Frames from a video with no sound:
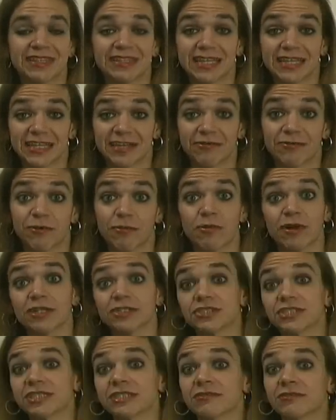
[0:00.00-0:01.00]
thank you for
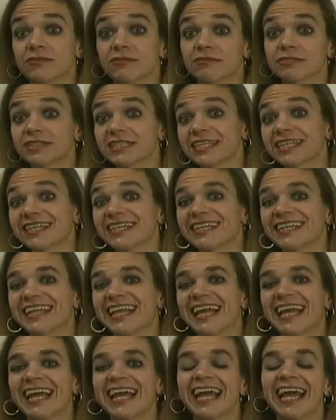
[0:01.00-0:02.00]
watching once again,
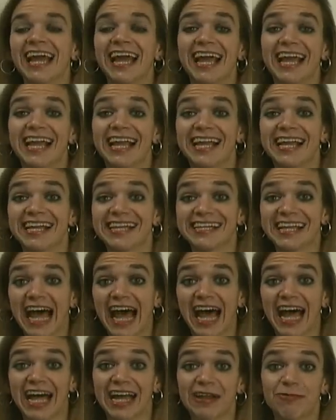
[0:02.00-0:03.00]
and
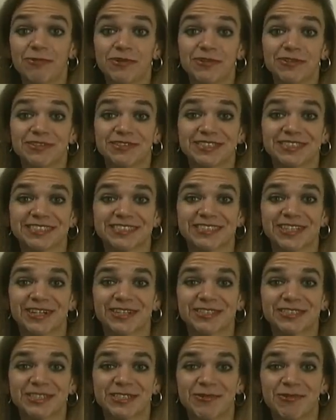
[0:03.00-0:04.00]
I will
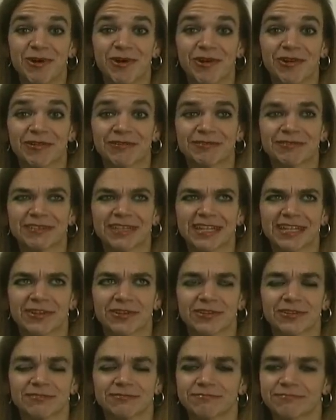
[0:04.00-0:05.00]
talk to you all
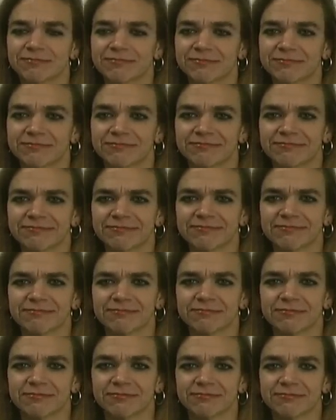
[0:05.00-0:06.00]
later.
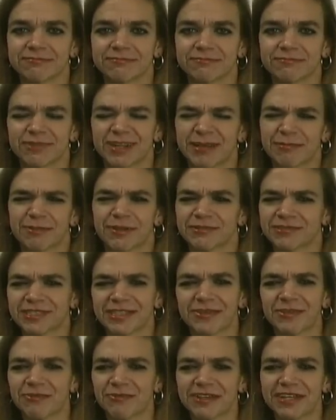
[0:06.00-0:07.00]
I'm going to post
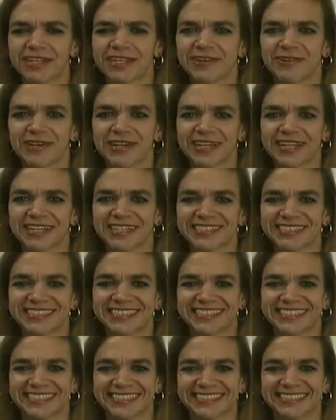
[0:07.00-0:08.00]
another video, I
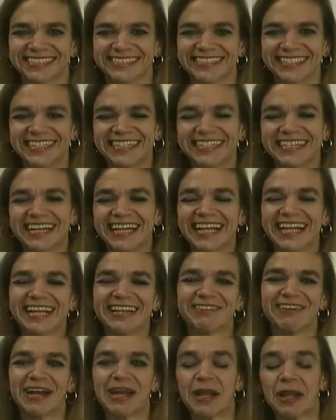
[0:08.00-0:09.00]
guess.
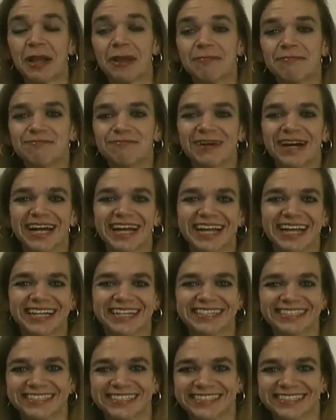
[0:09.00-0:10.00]
Anyway, bye.